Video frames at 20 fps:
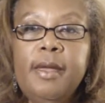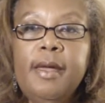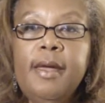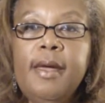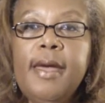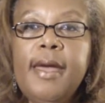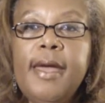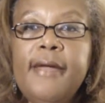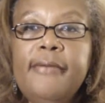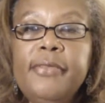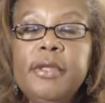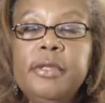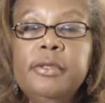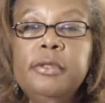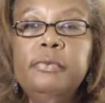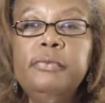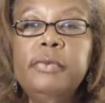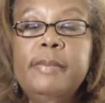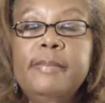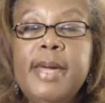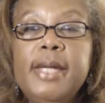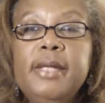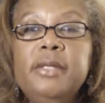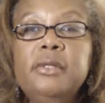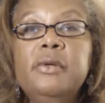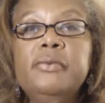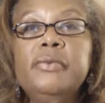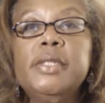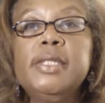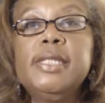And then the remainder of
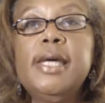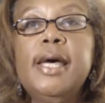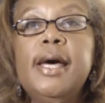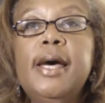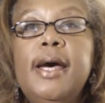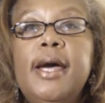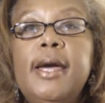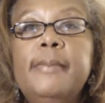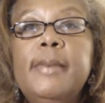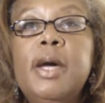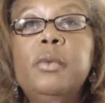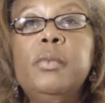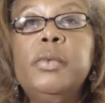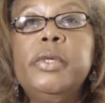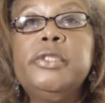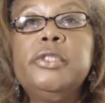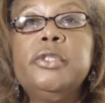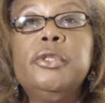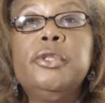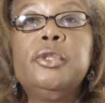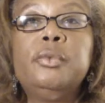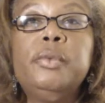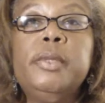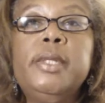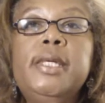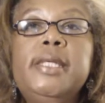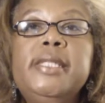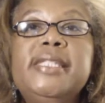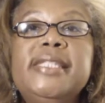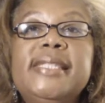the time, I went to 3
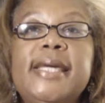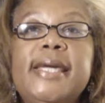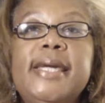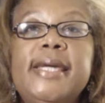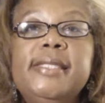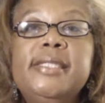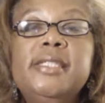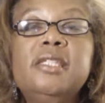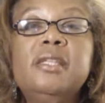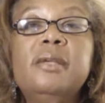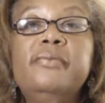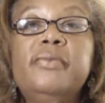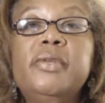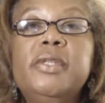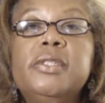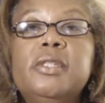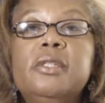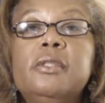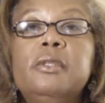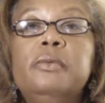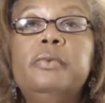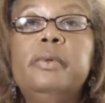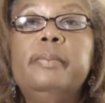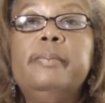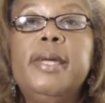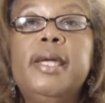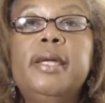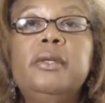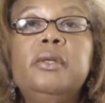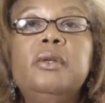states to visit the
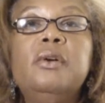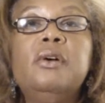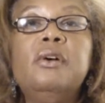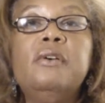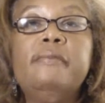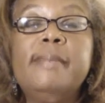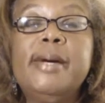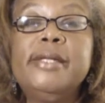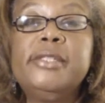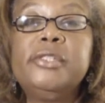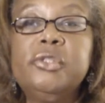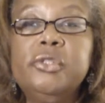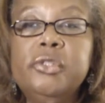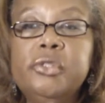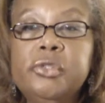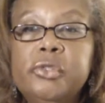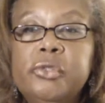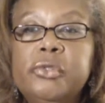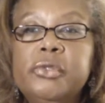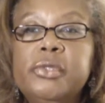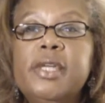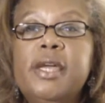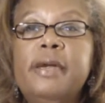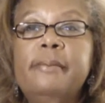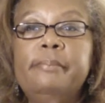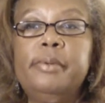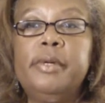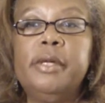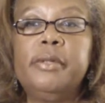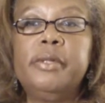remainder of my sisters and
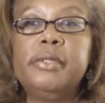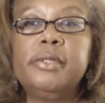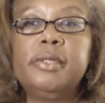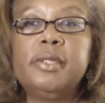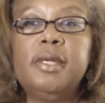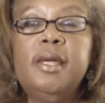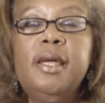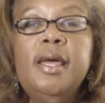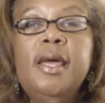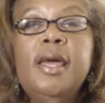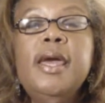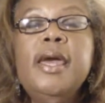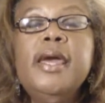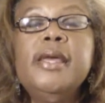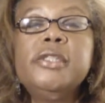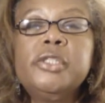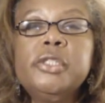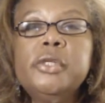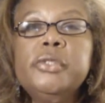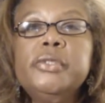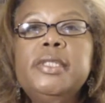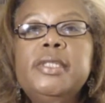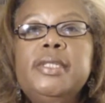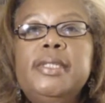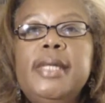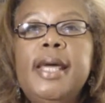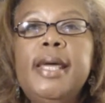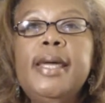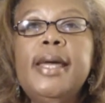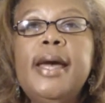brothers. And so
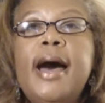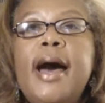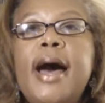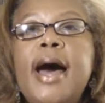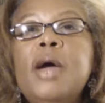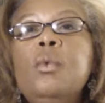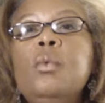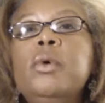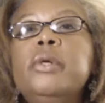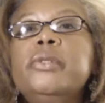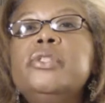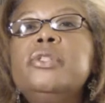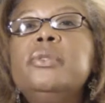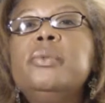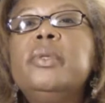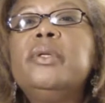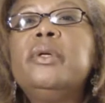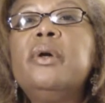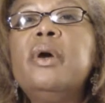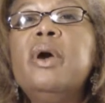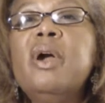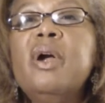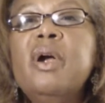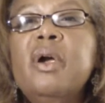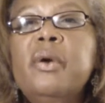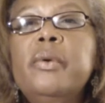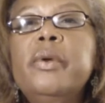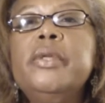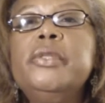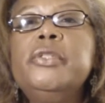today, I want to
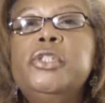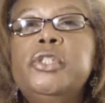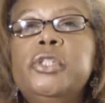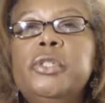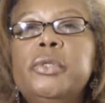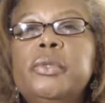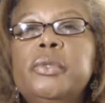encourage you